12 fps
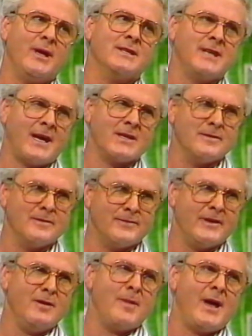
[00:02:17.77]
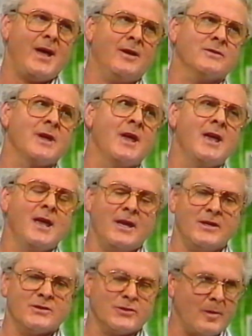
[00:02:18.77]
He attacks the females,
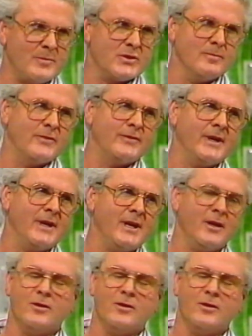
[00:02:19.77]
he stops them feeding,